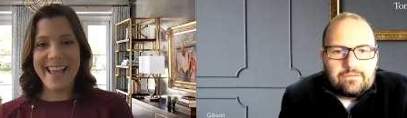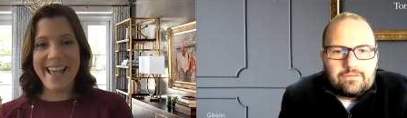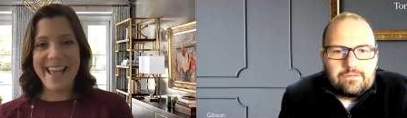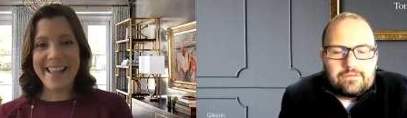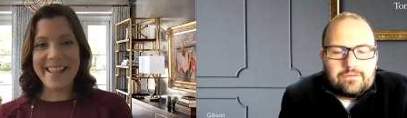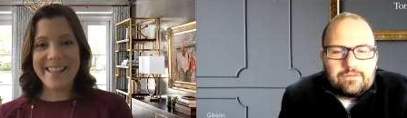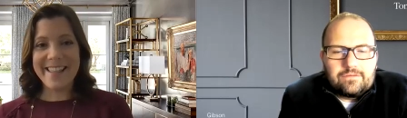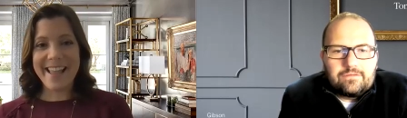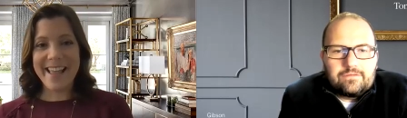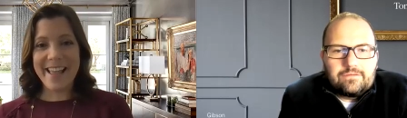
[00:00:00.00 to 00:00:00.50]

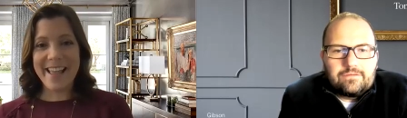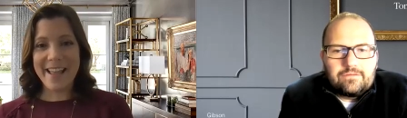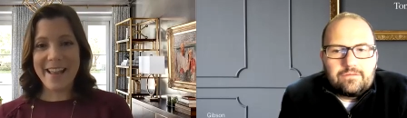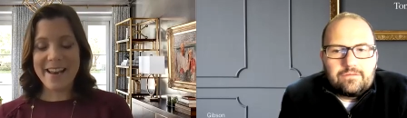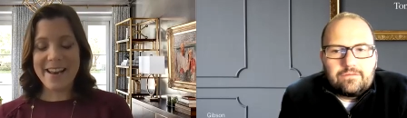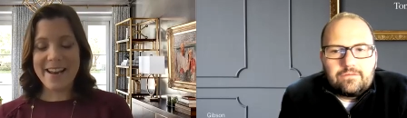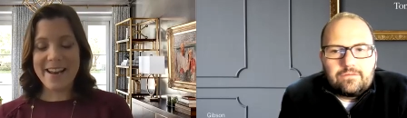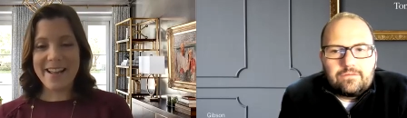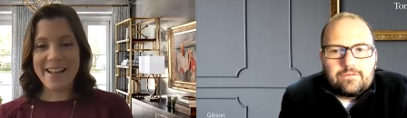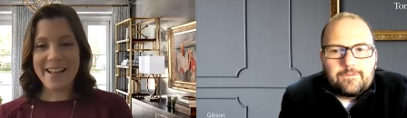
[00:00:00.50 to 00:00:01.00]
Speaker 1: And
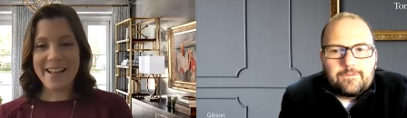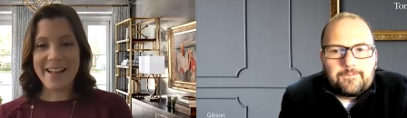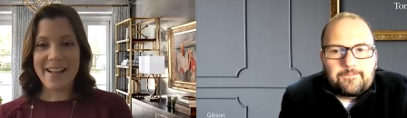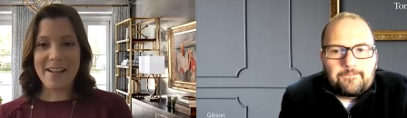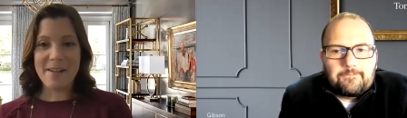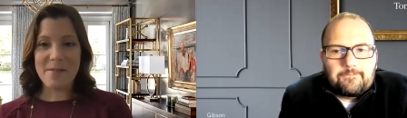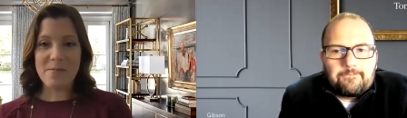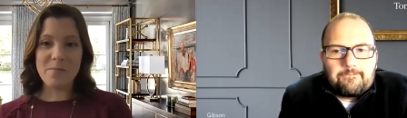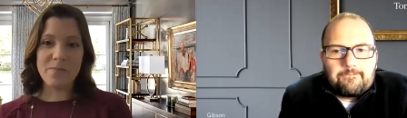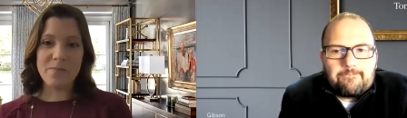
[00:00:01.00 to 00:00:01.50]
then
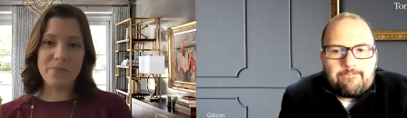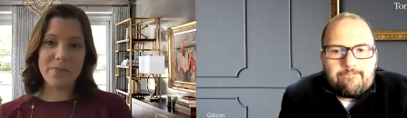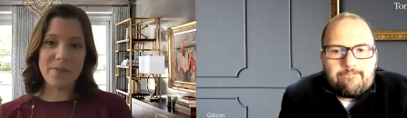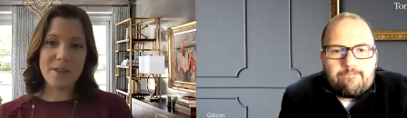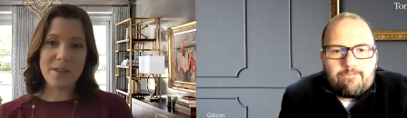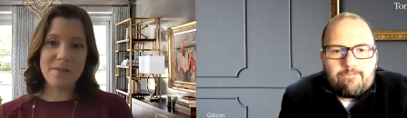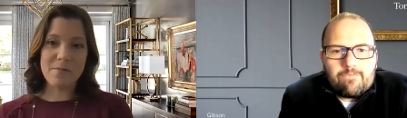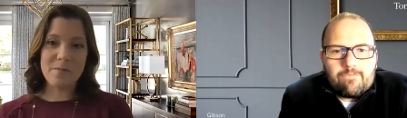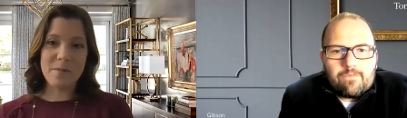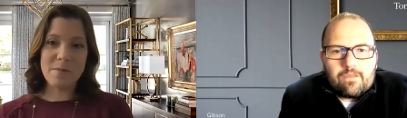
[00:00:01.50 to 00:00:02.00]

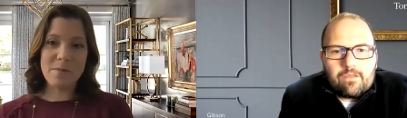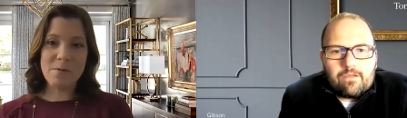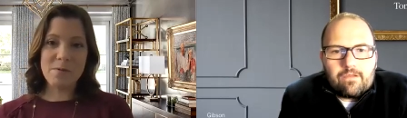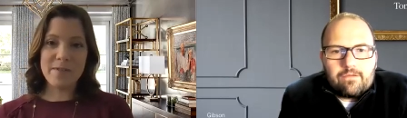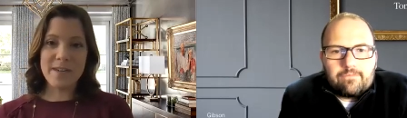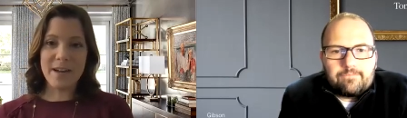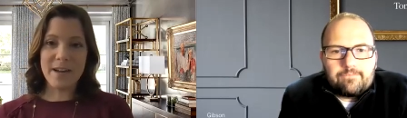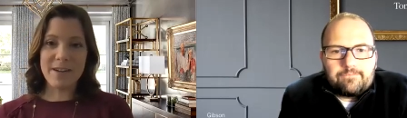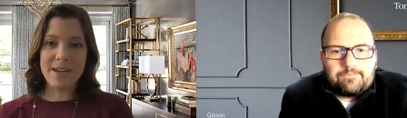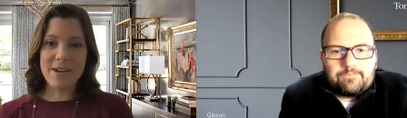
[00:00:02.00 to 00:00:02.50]
we
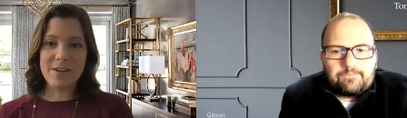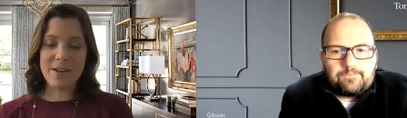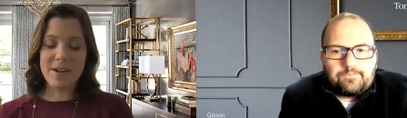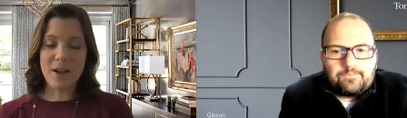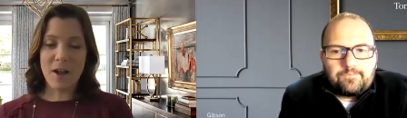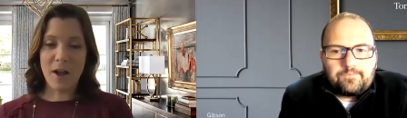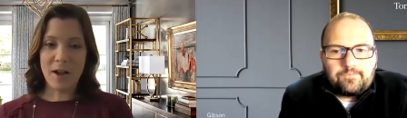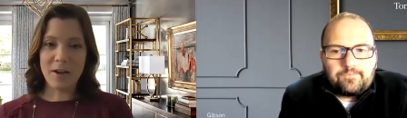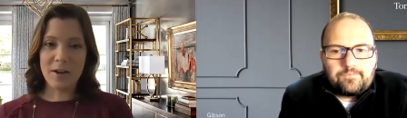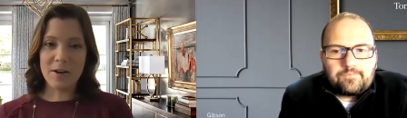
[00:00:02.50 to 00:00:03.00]
moved out here to
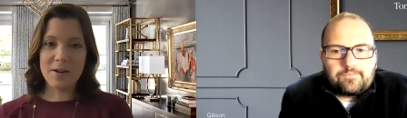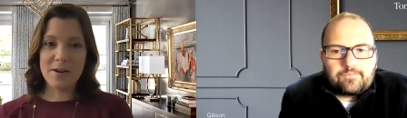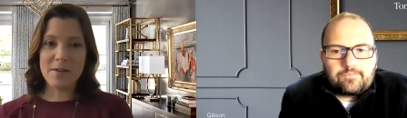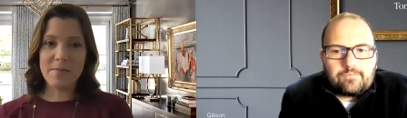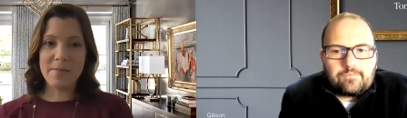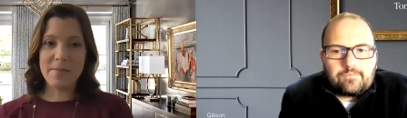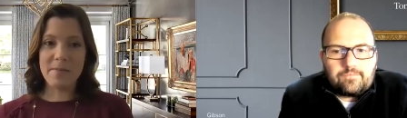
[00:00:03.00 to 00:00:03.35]
Concord